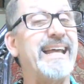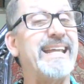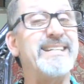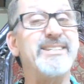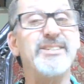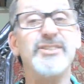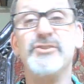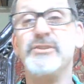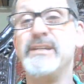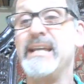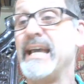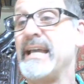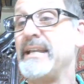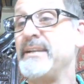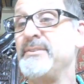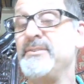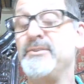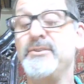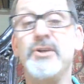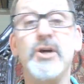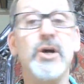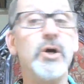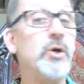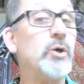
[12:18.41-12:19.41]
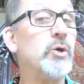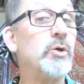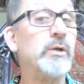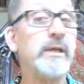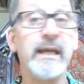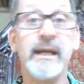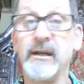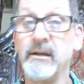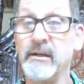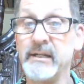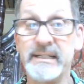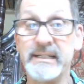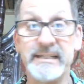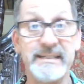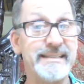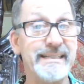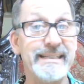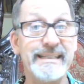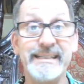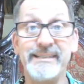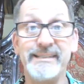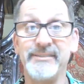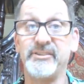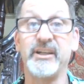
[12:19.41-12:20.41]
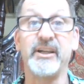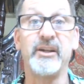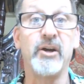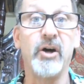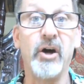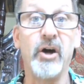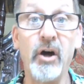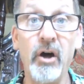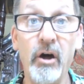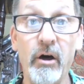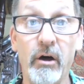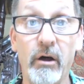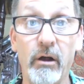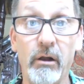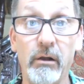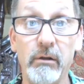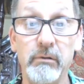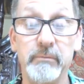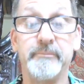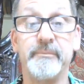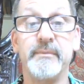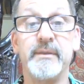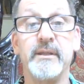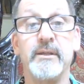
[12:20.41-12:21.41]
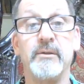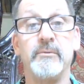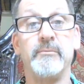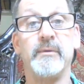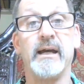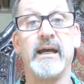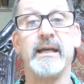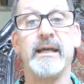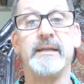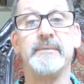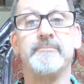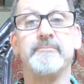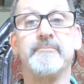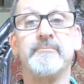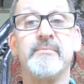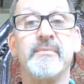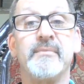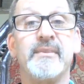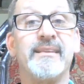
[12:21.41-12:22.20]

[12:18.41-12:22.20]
and you get no guarantees at all, right?